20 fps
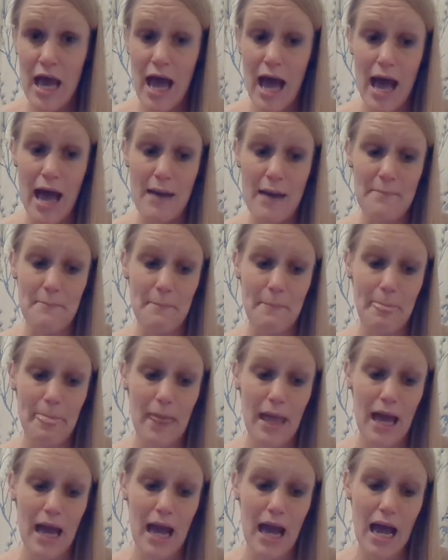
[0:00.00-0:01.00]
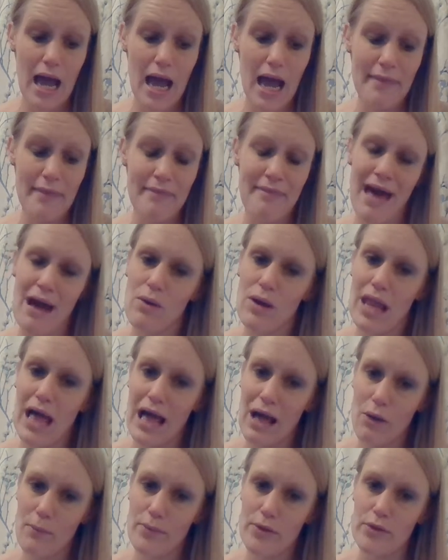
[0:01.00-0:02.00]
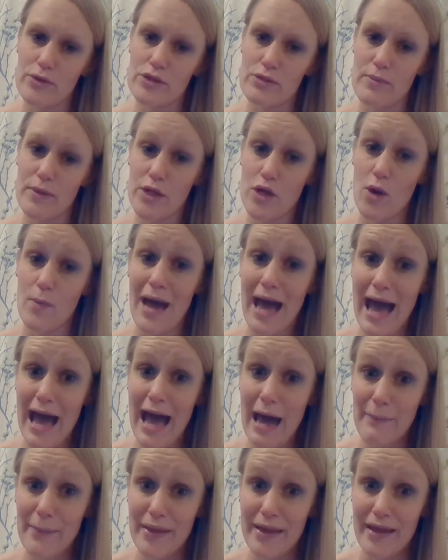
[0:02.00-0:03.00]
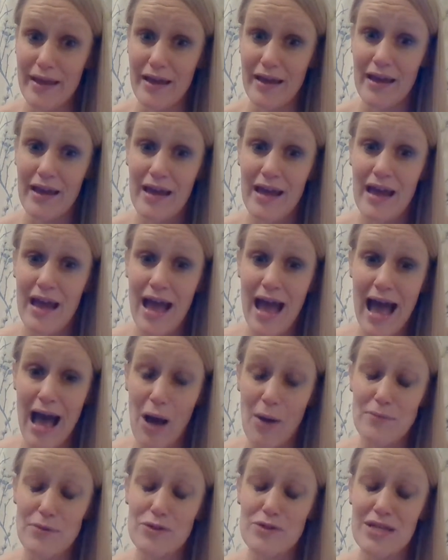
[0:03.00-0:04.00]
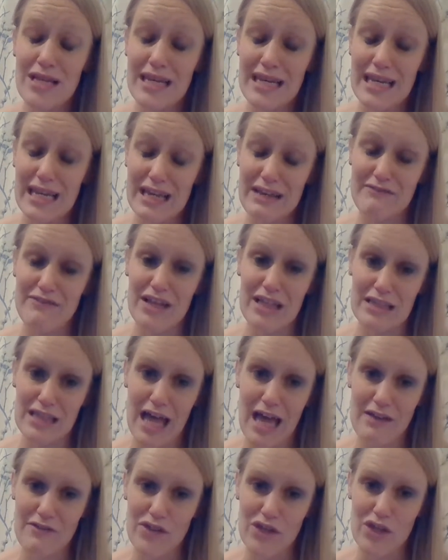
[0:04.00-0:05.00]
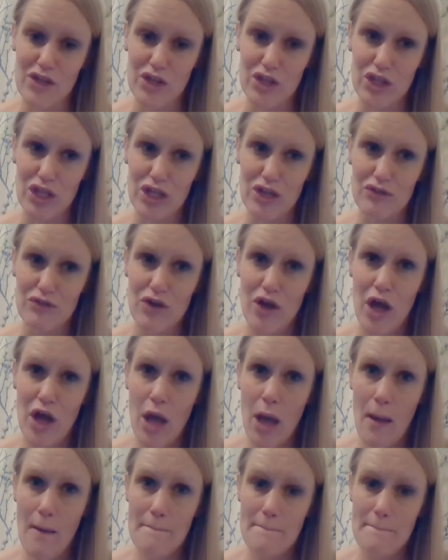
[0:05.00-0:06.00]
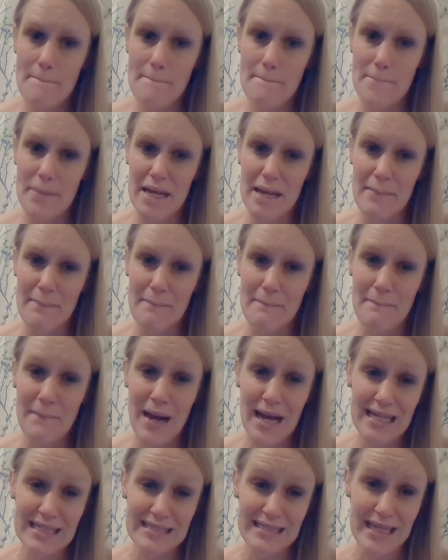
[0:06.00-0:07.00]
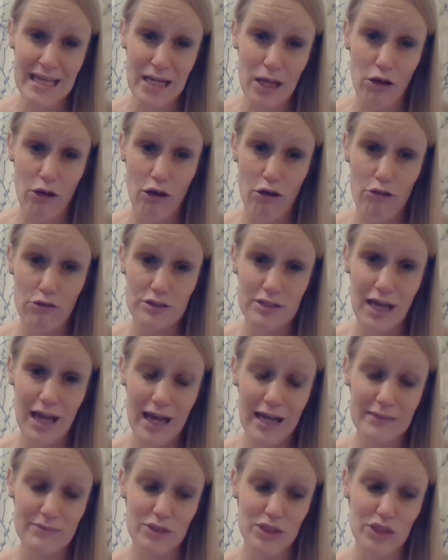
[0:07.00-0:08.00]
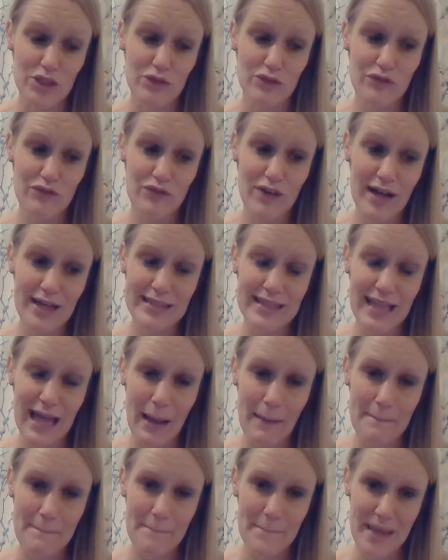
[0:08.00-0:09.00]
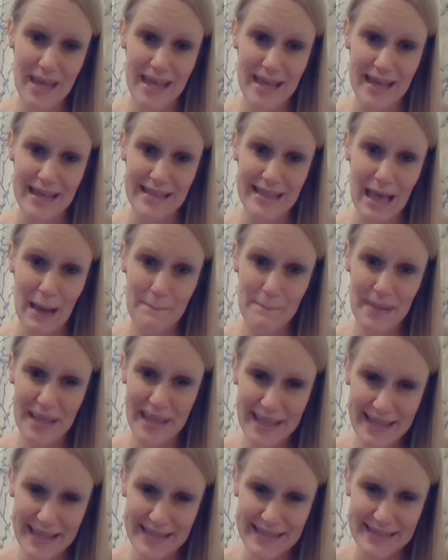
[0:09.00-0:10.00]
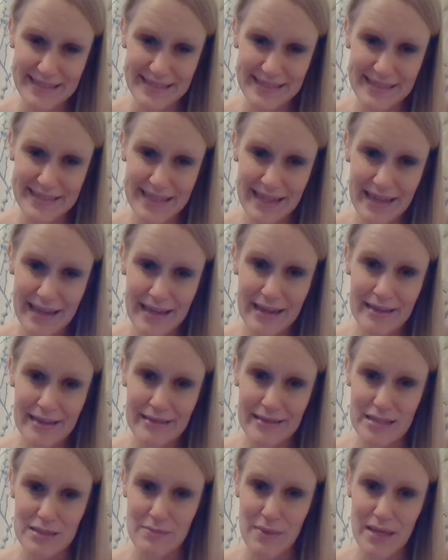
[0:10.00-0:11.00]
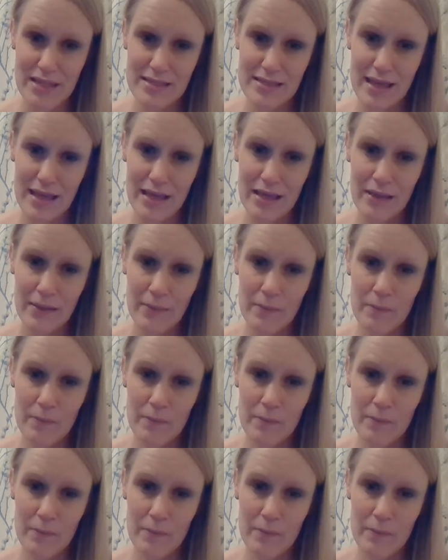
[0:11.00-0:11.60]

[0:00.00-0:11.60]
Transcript: and that will help you to become happier, help you to live a life that you love. But it might take a long time till you find that bit, that piece that's missing.